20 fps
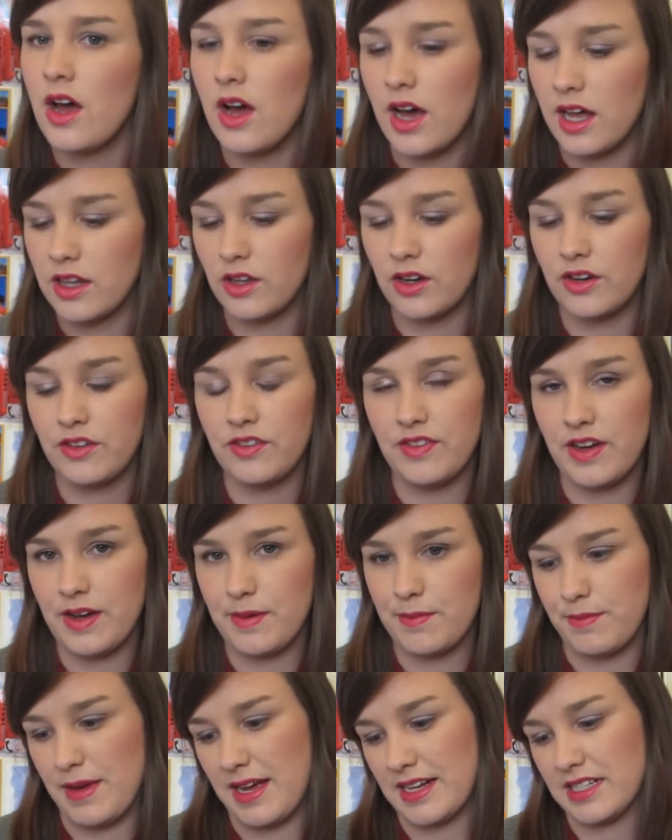a lot of
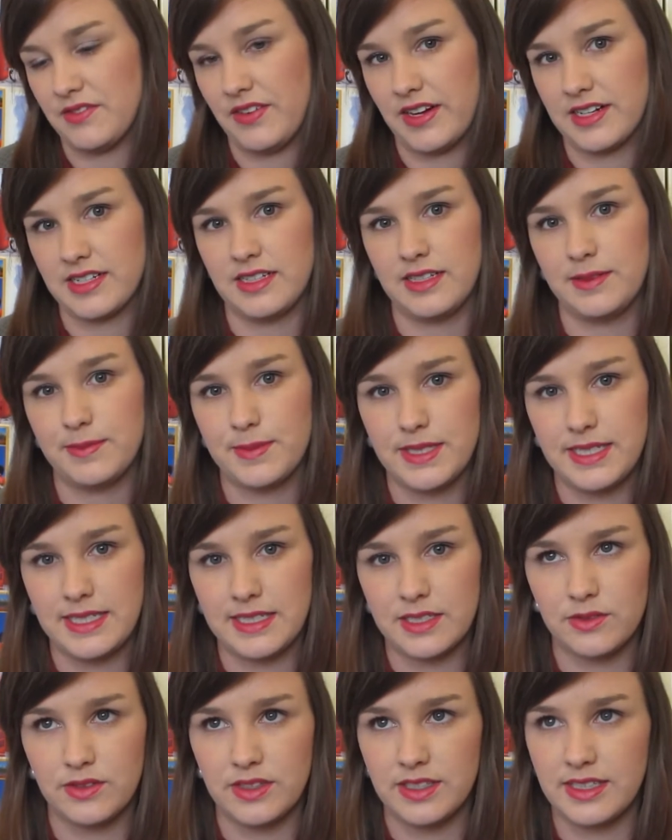Maxfactor
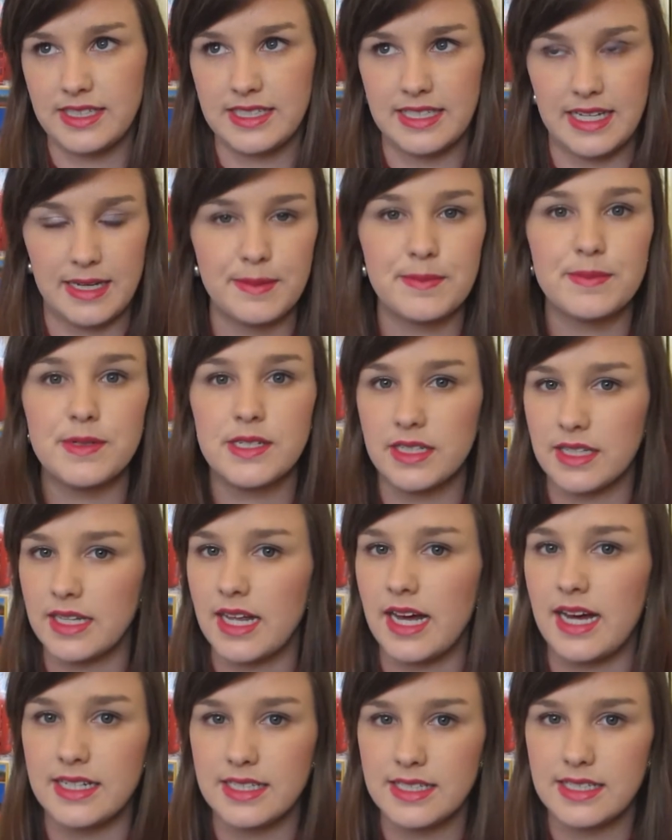lipsticks really seem to
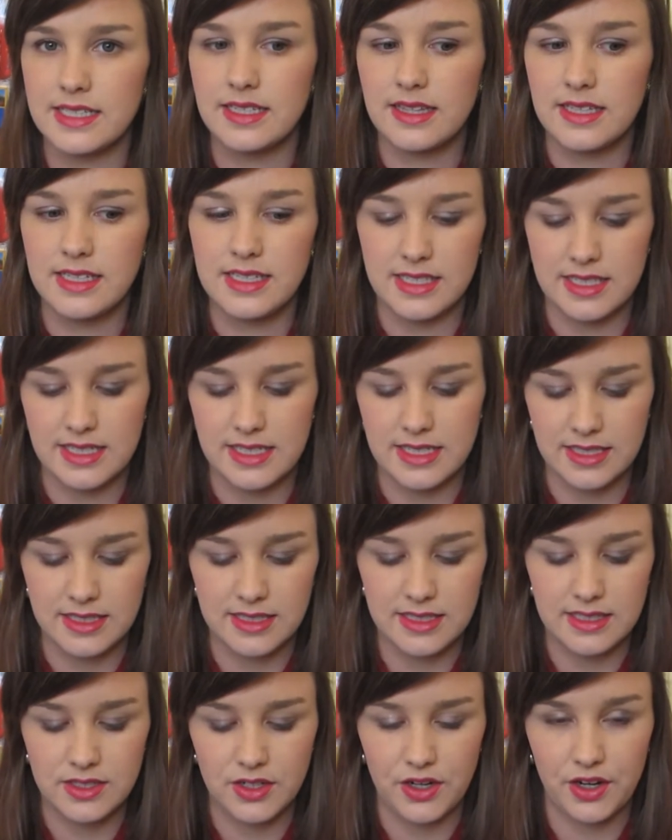last the
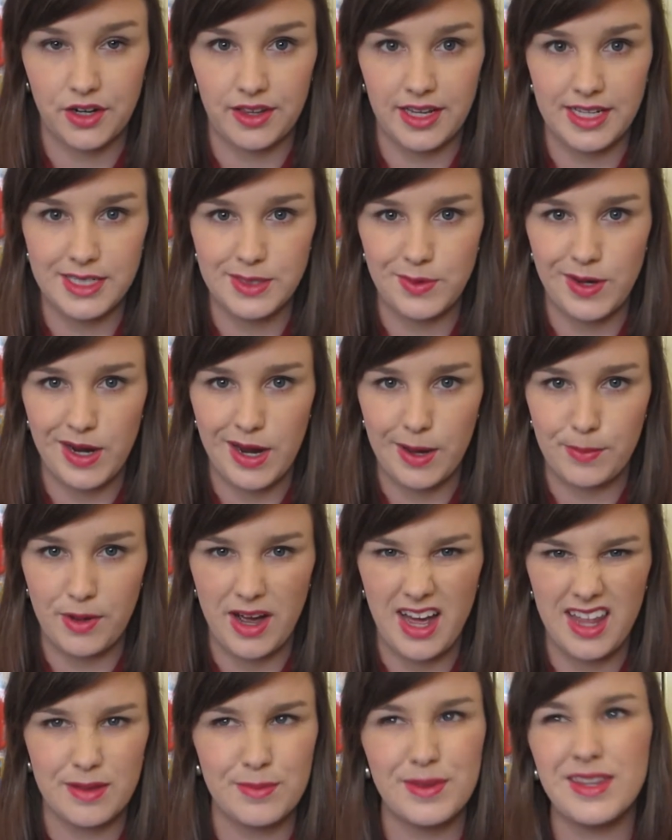distance, so that's why I
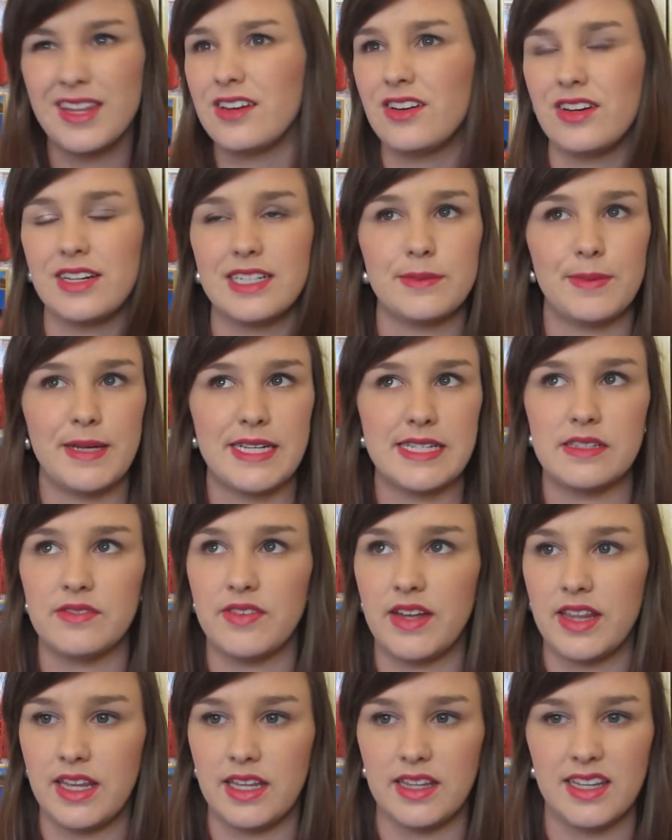buy them. And they're not expensive.
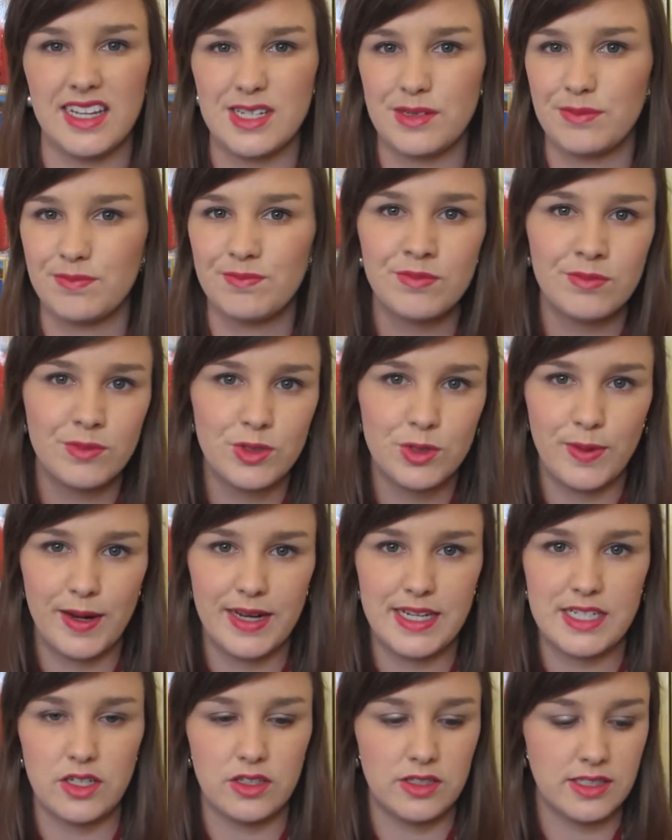I think they're
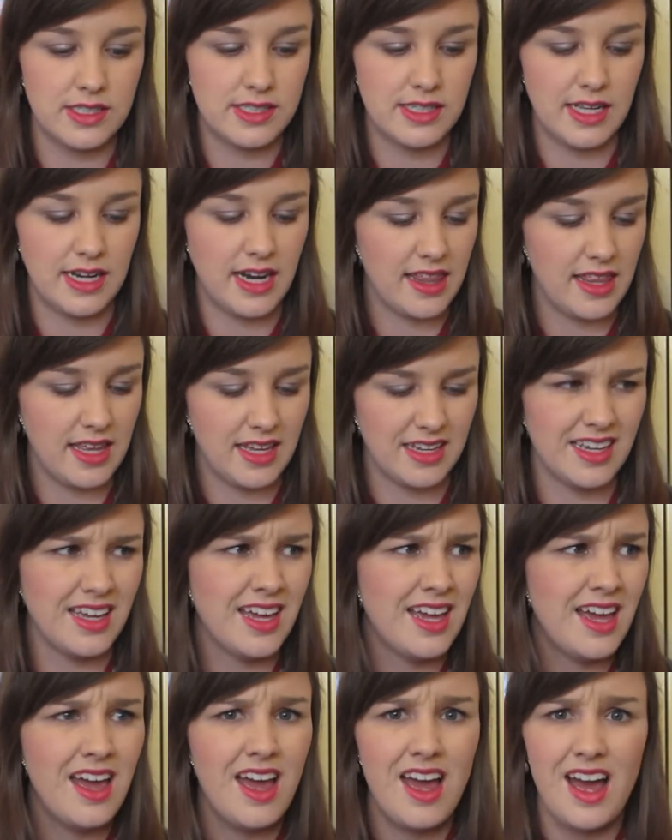$20, and I think
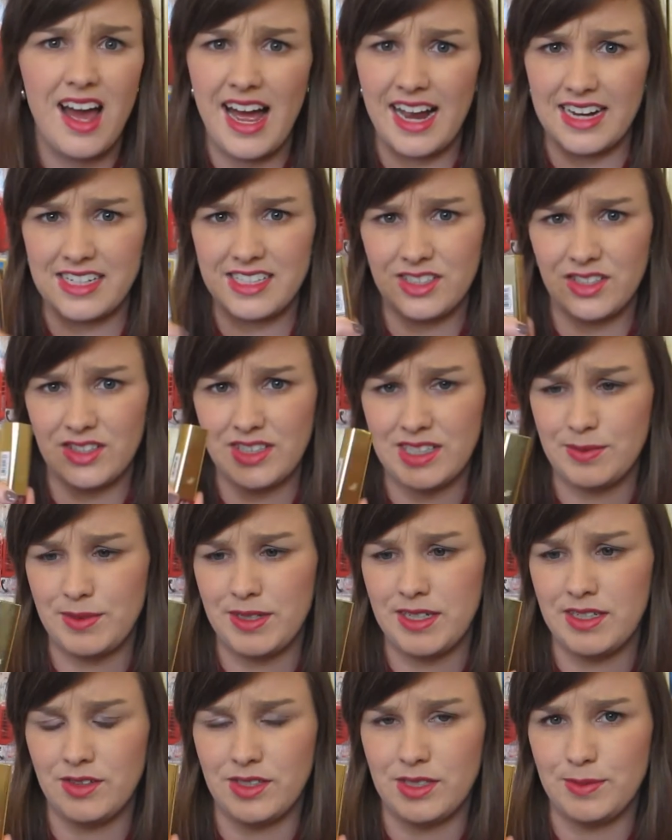I actually got this
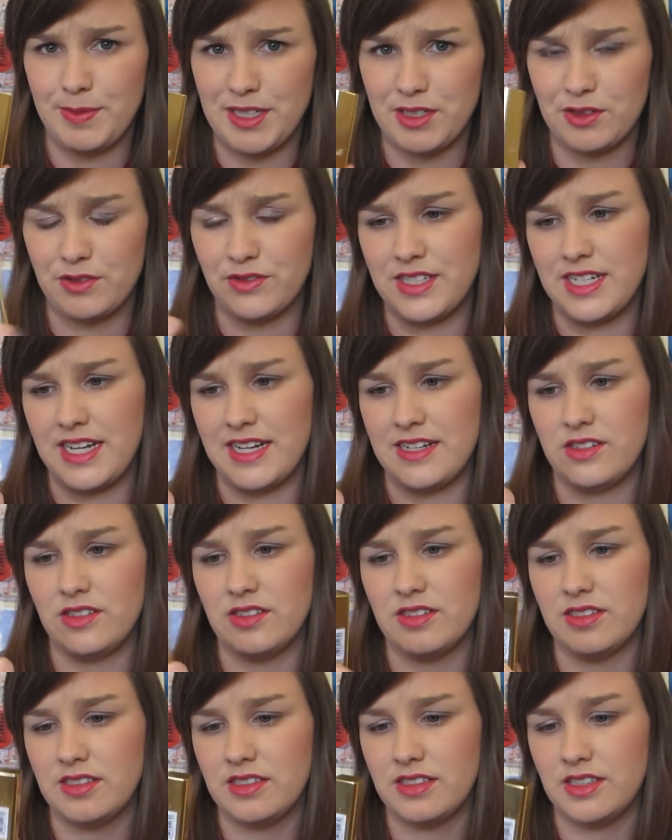one on special for $10,
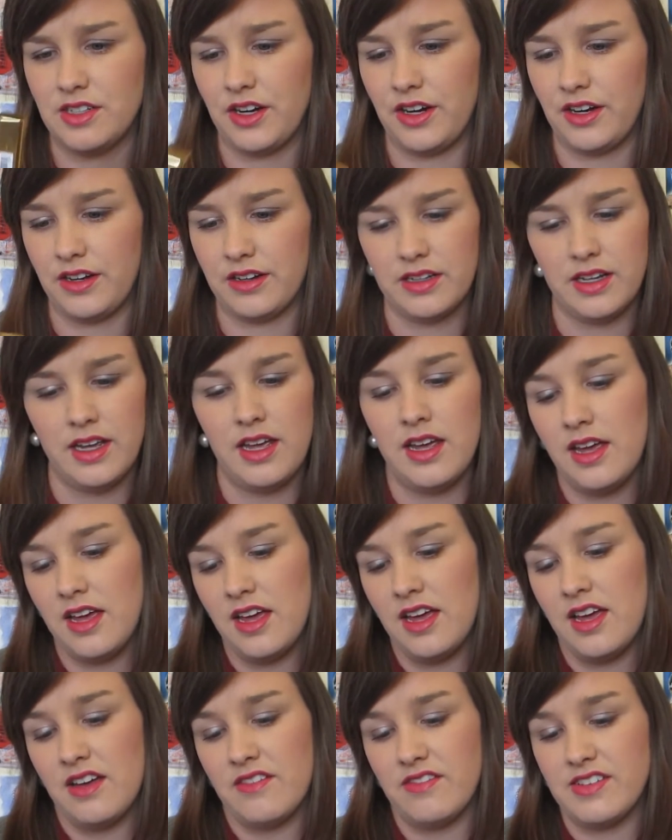so
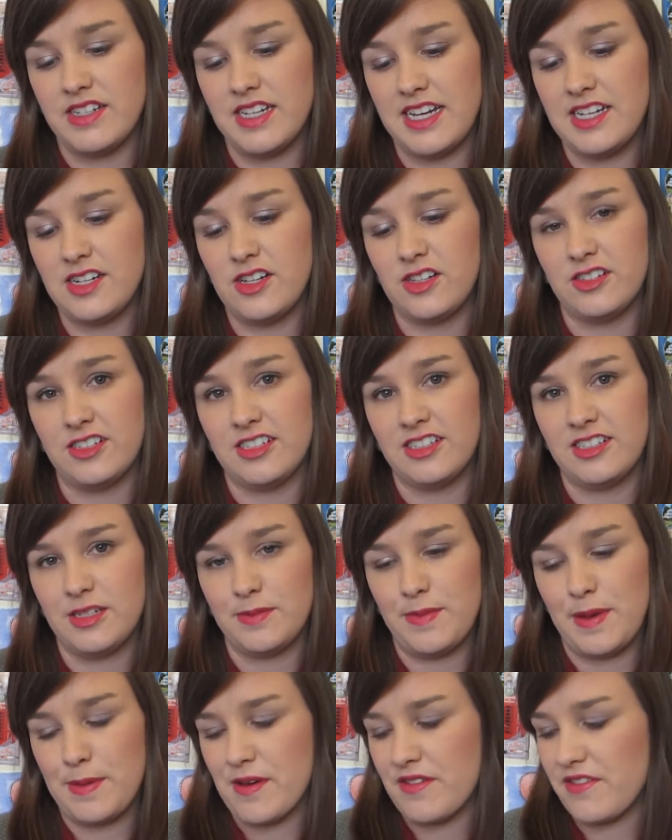for $10 to
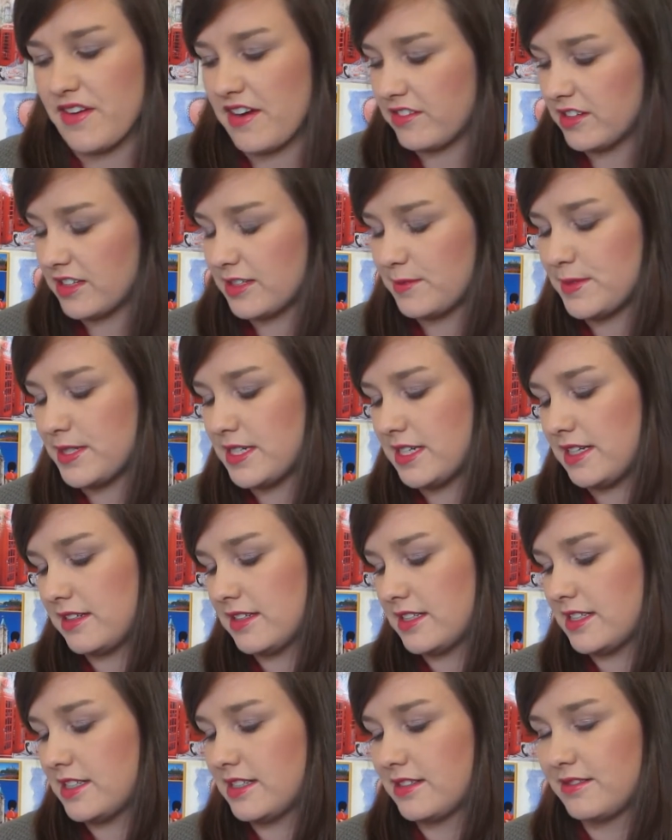be my favourite lipstick,
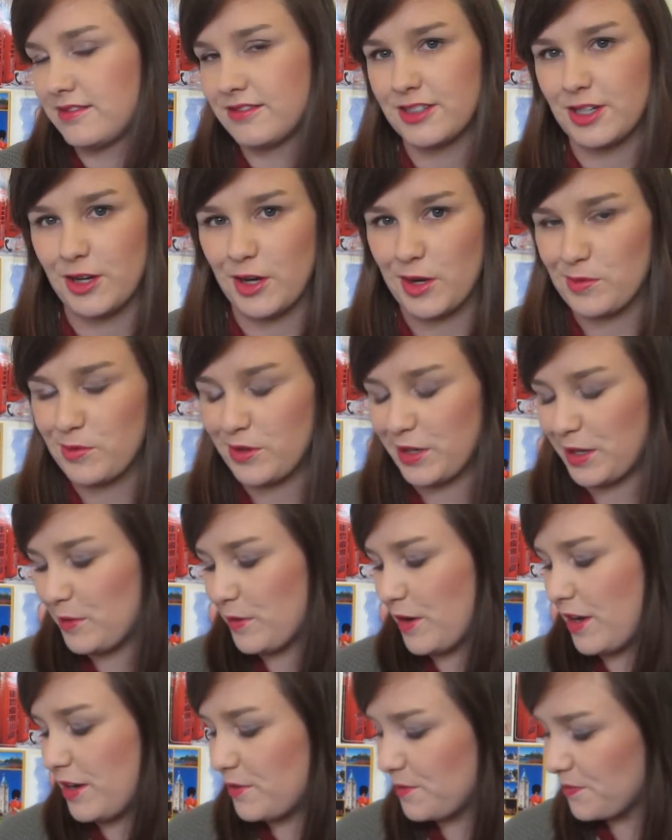it's going pretty
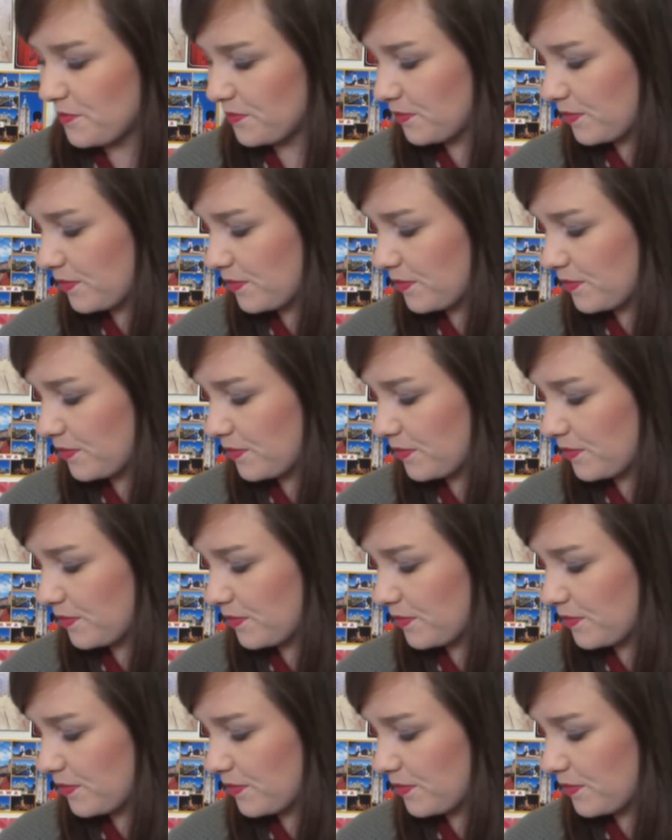well.